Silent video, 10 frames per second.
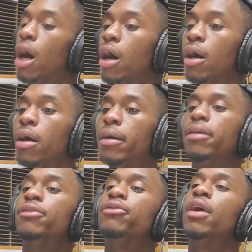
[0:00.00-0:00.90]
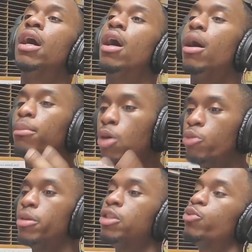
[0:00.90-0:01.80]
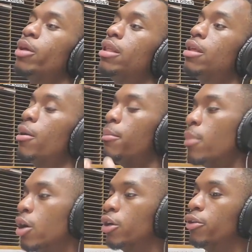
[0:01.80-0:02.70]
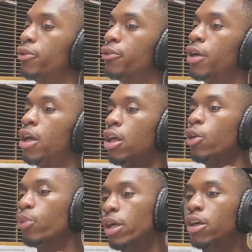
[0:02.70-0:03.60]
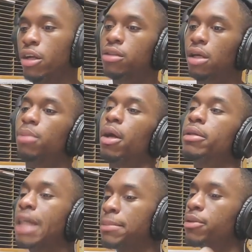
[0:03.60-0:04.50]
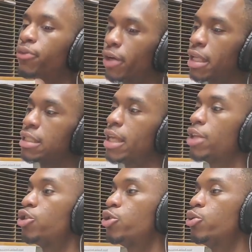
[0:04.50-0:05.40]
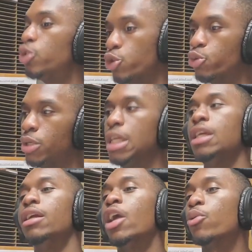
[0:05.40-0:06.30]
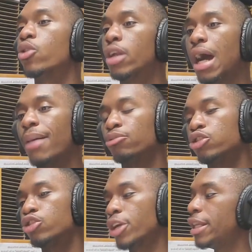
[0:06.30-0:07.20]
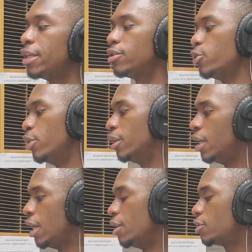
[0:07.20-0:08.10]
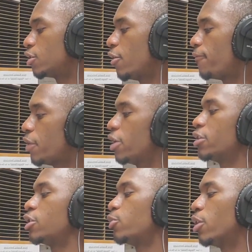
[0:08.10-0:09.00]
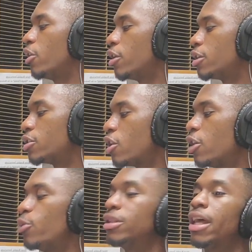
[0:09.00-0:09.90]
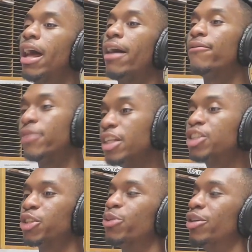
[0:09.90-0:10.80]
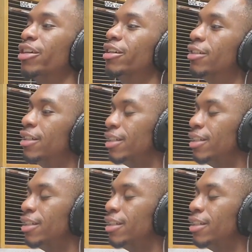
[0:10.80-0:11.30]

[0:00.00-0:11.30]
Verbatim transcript: of Moments with Murph, we're going to talk about types of friends that you do need, and we're going to hop straight into it. So first, we're going to start with the adventurer.